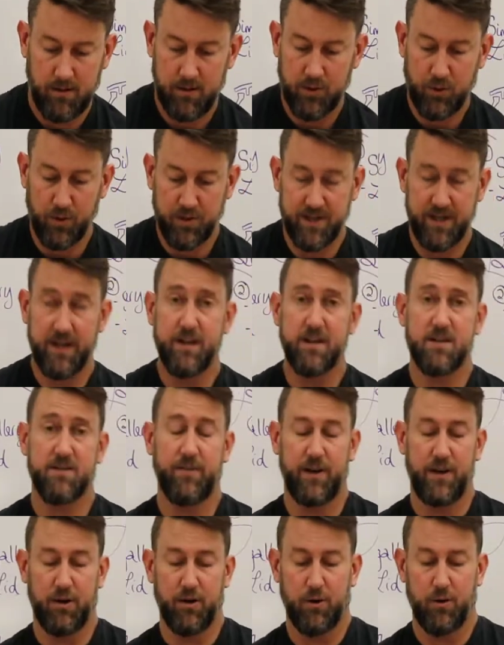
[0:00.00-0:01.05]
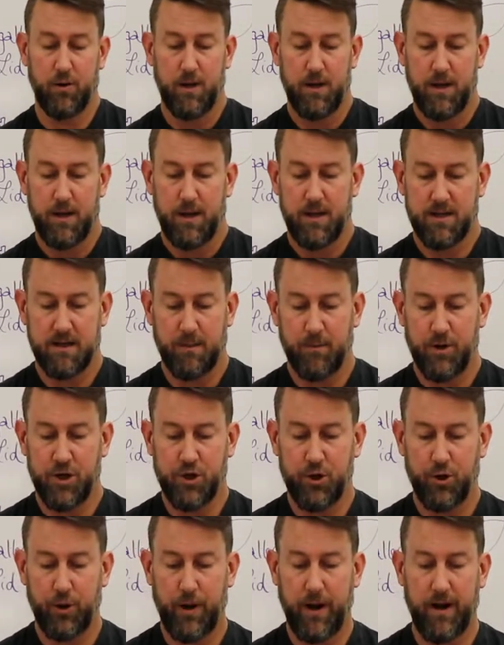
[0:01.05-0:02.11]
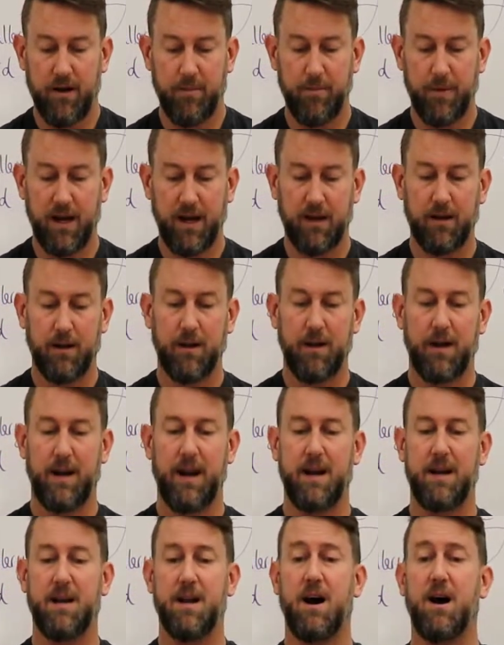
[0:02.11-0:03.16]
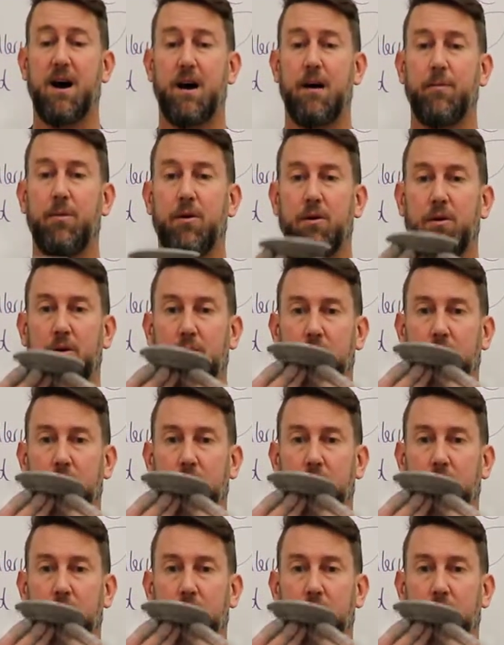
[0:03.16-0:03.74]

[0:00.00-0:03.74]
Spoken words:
towards the end of this video, is I'm going to show you how to make a knob